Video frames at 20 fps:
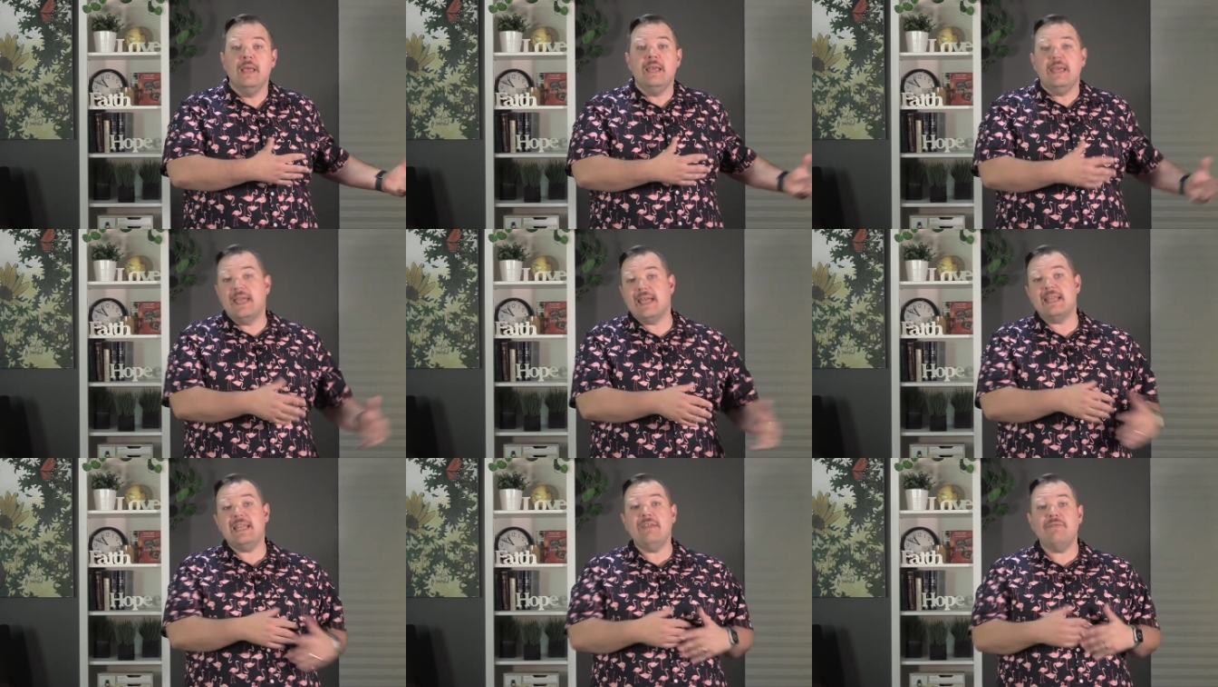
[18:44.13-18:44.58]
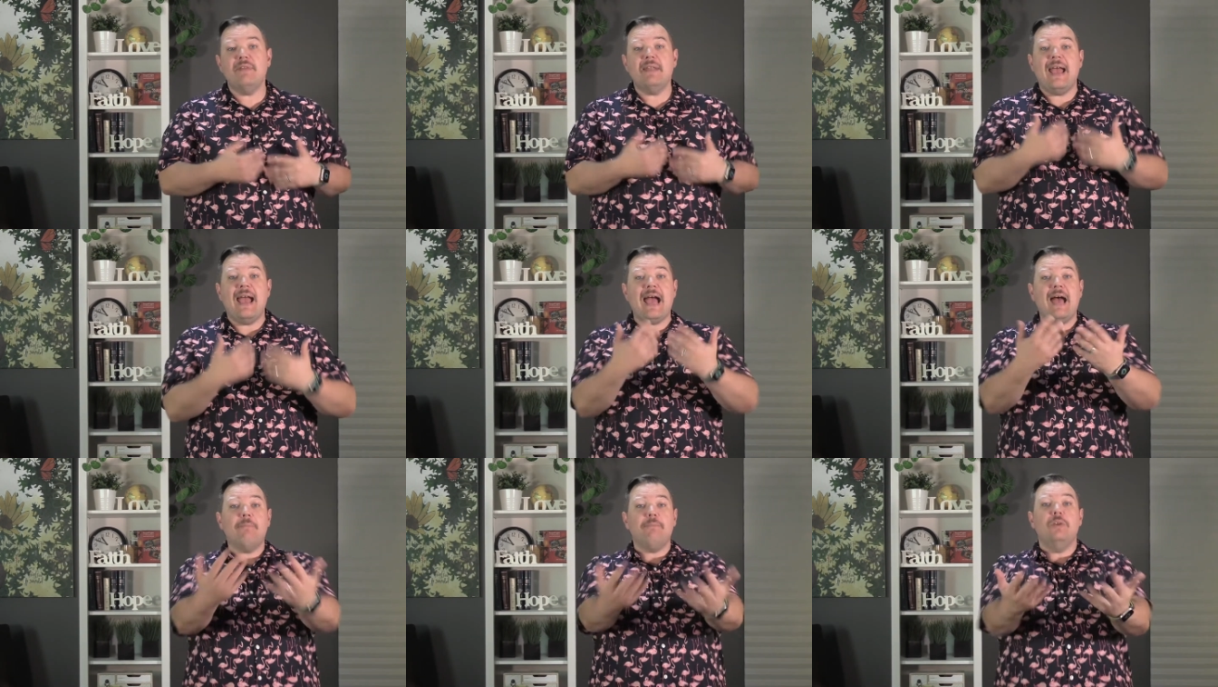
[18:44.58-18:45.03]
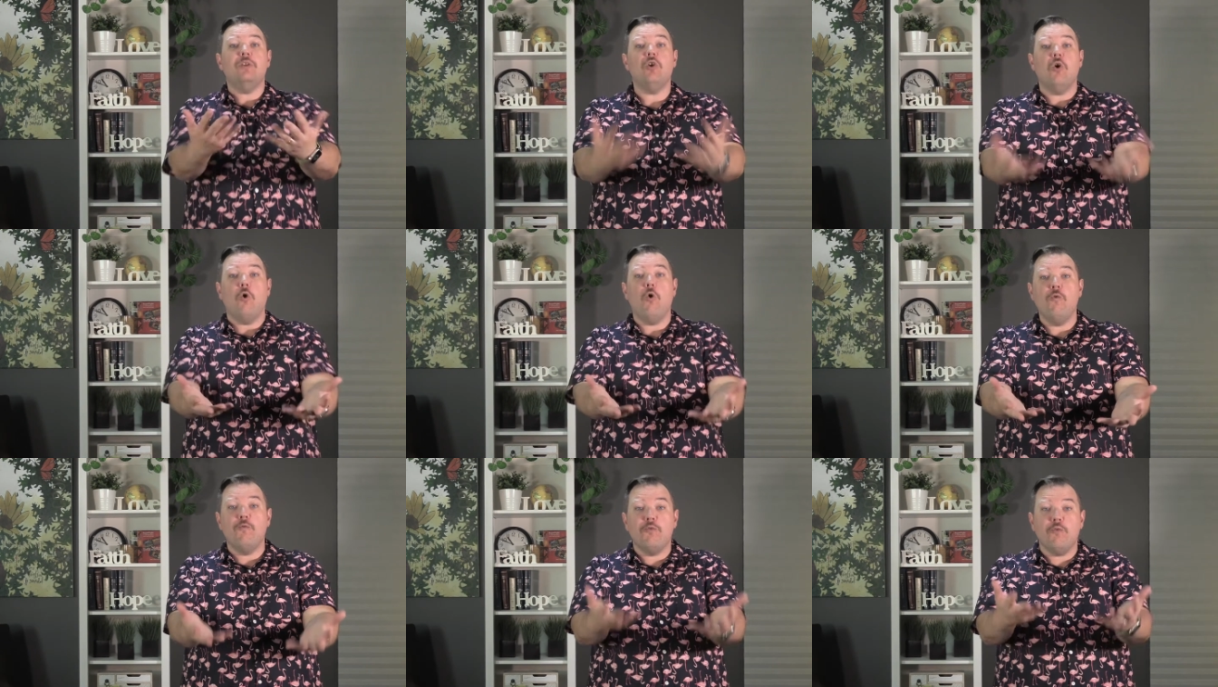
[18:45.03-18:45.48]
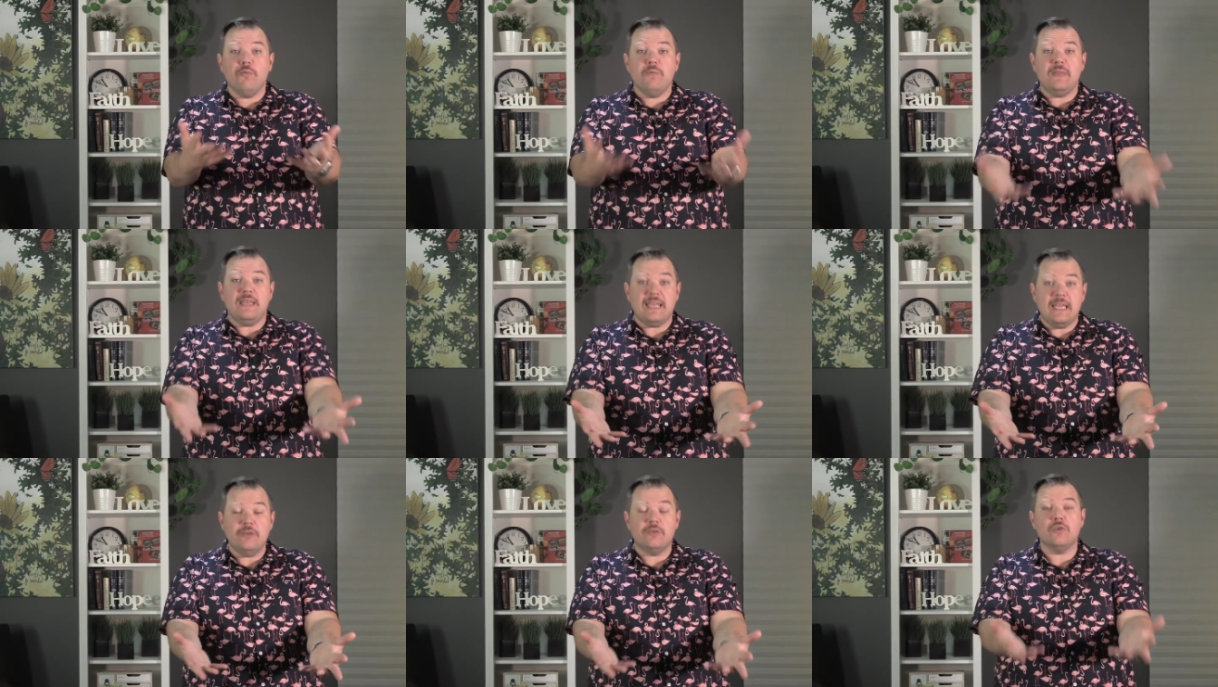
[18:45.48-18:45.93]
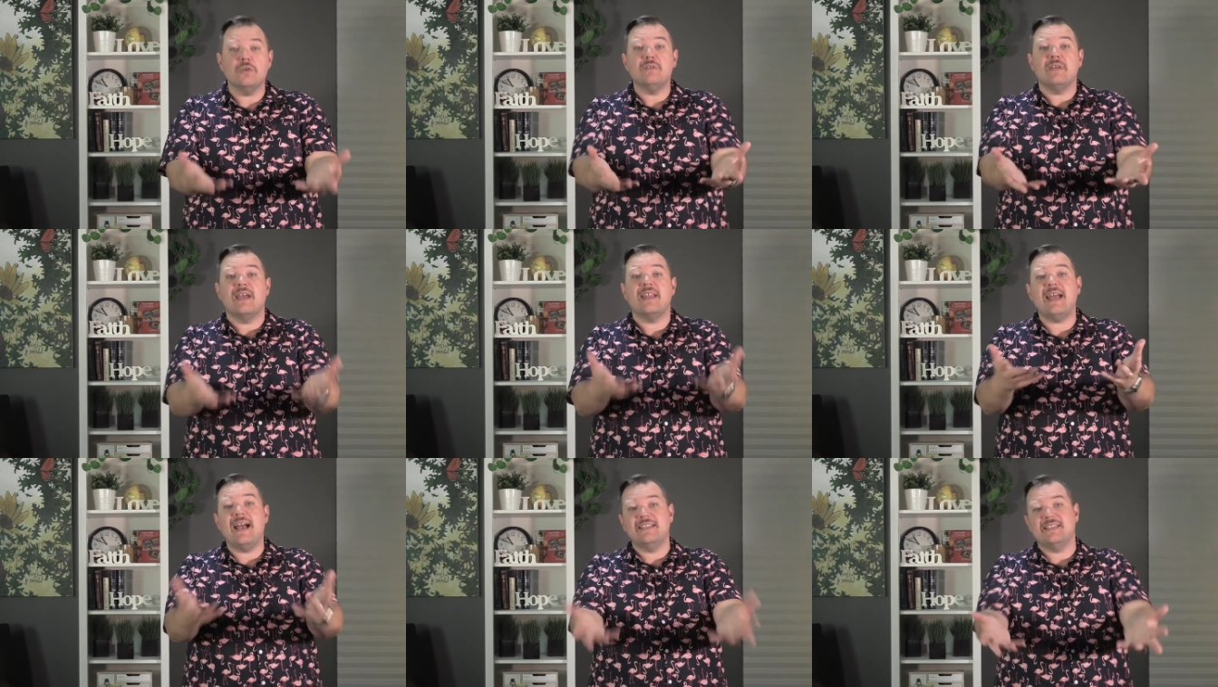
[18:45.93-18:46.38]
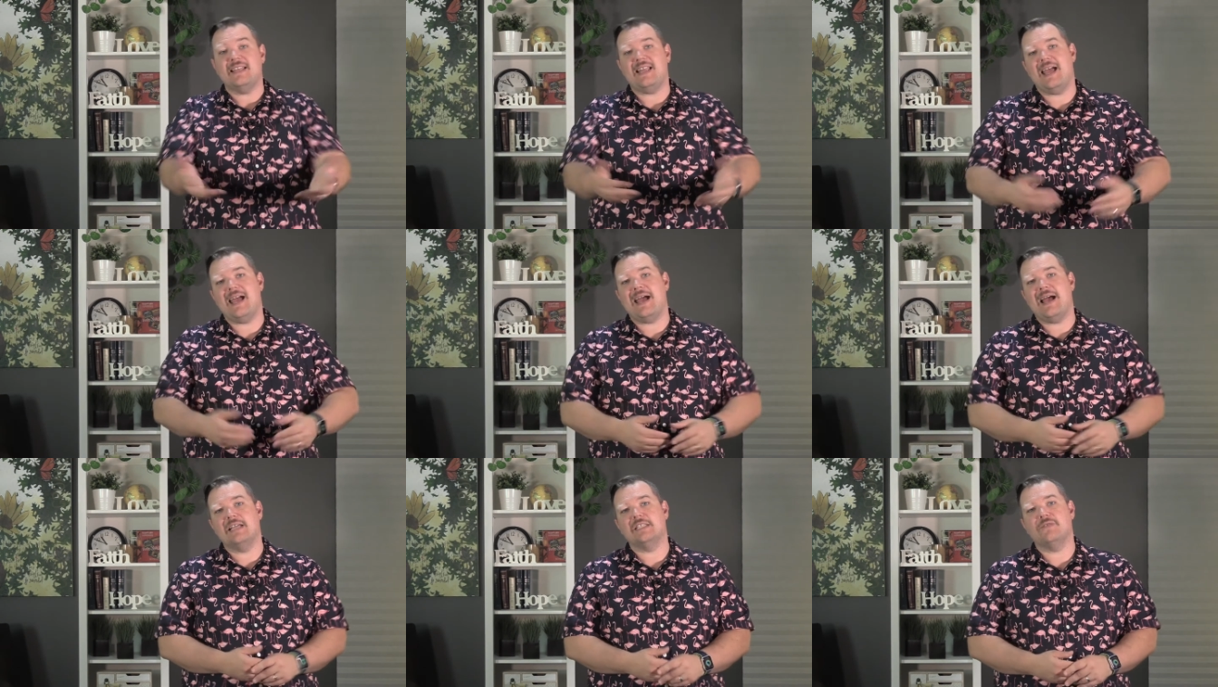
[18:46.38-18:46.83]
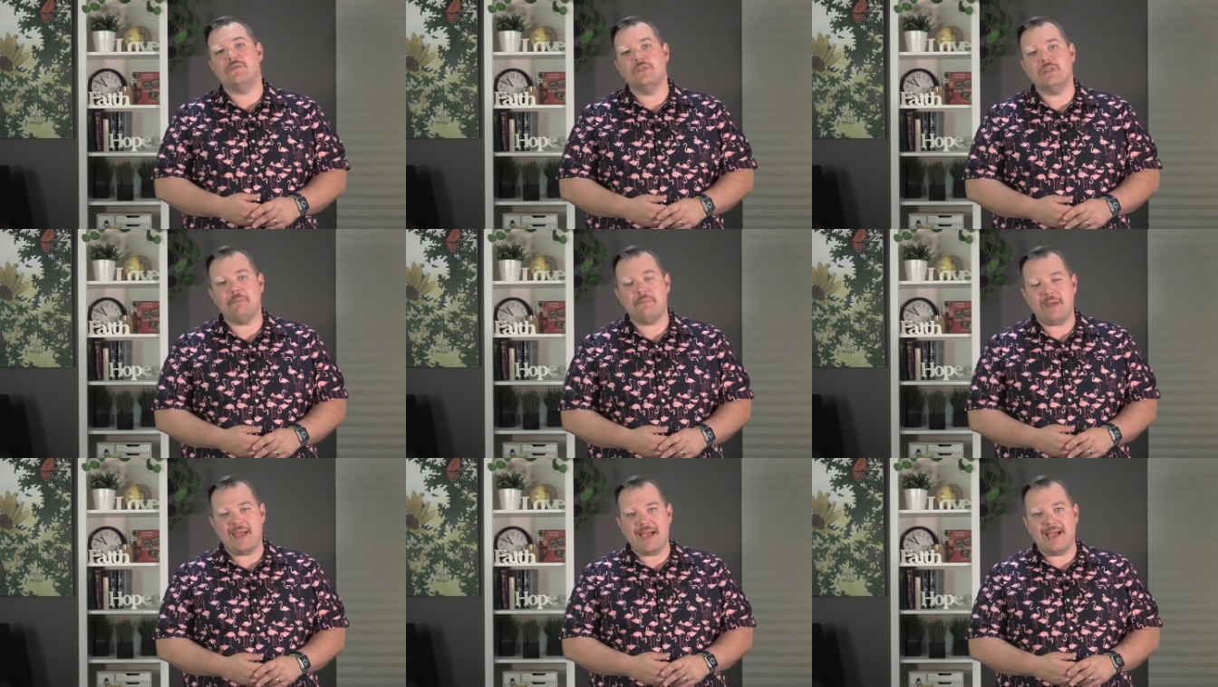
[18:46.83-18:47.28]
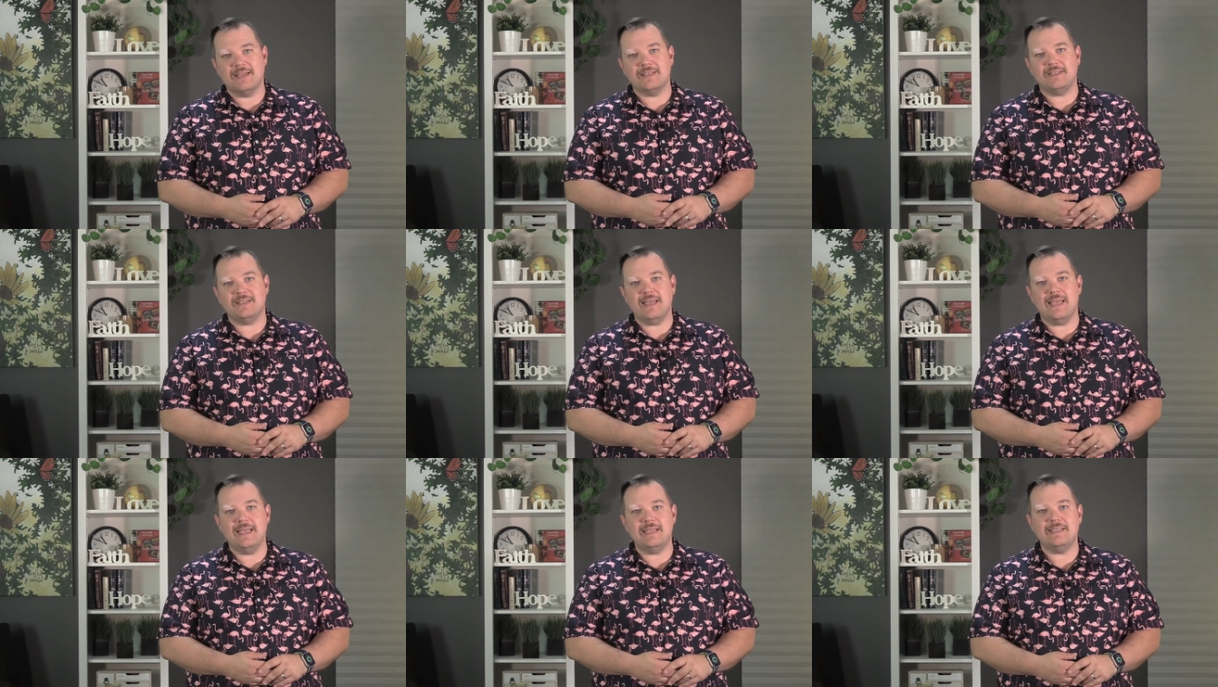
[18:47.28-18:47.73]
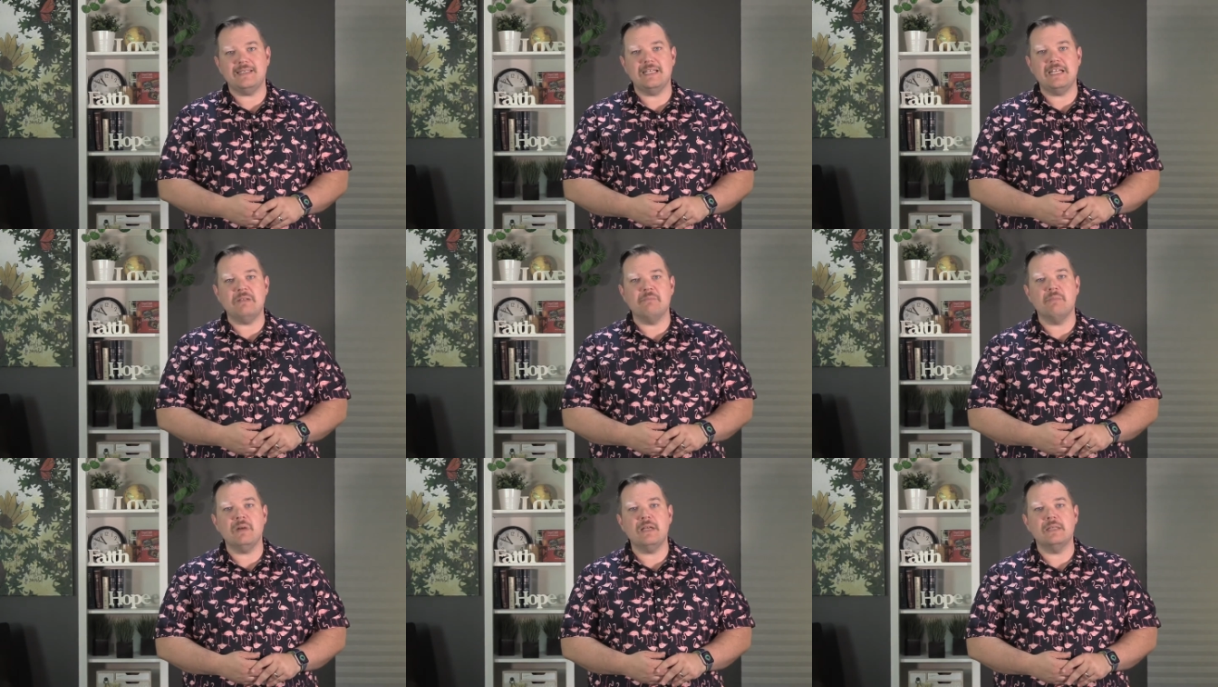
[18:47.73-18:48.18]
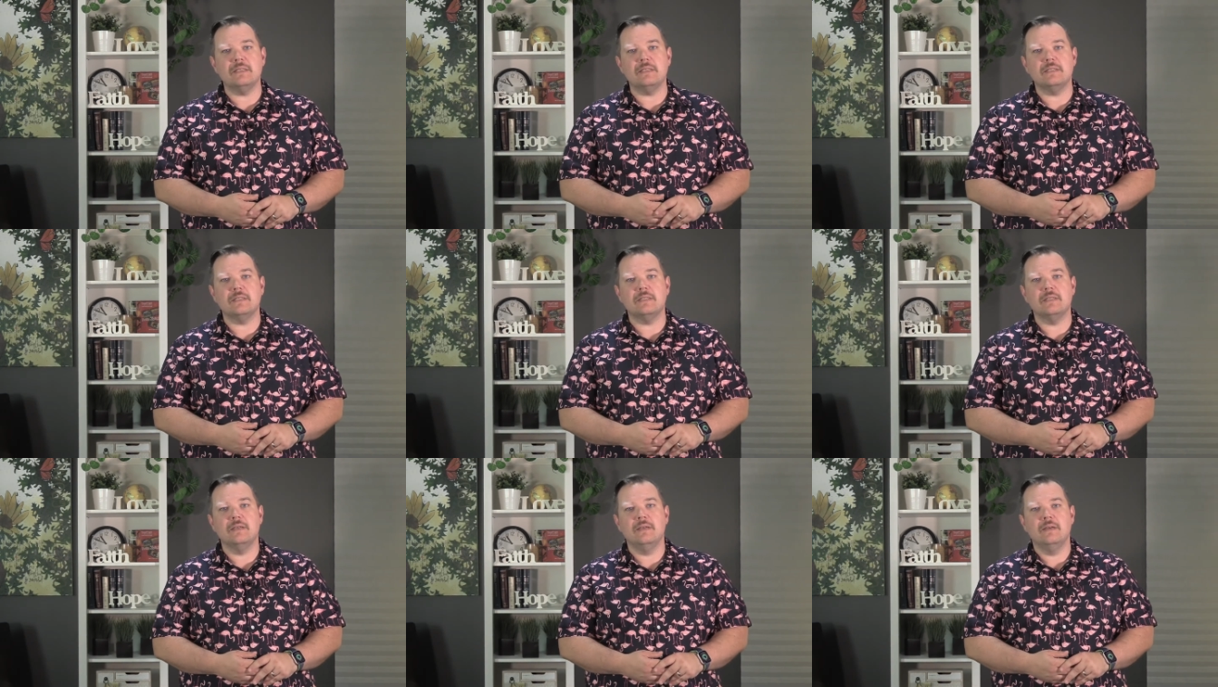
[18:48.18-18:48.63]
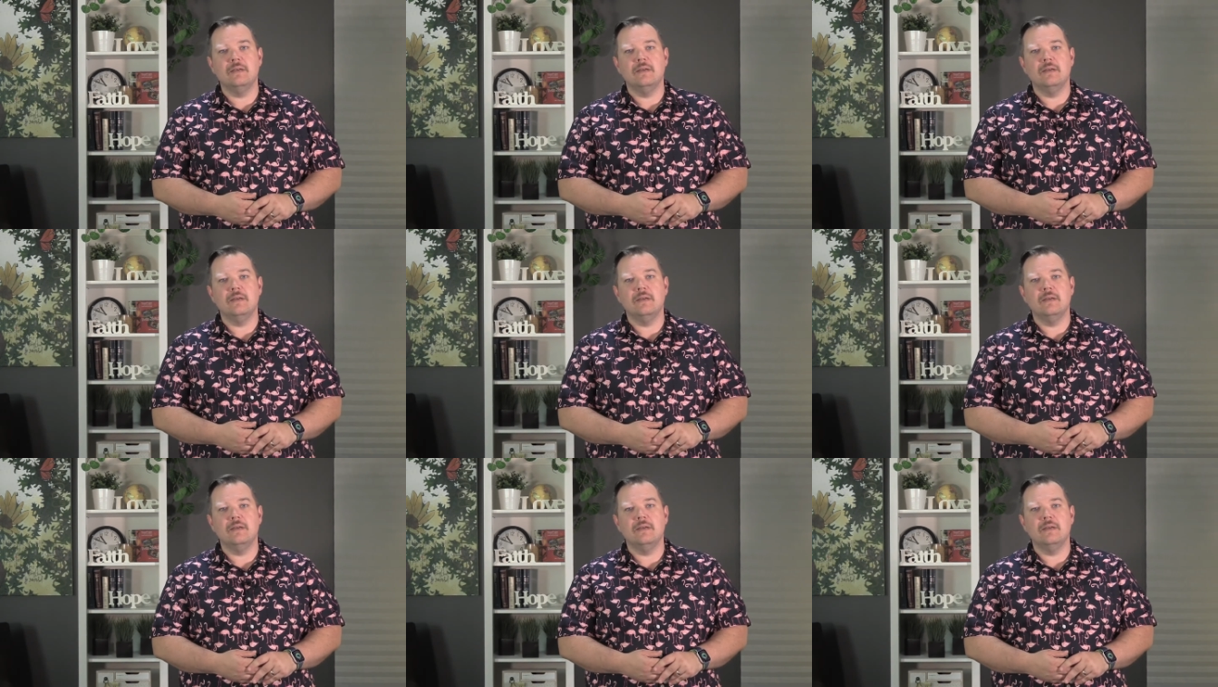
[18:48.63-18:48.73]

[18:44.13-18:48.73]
It can even happen over the internet as it has for the past 18 months.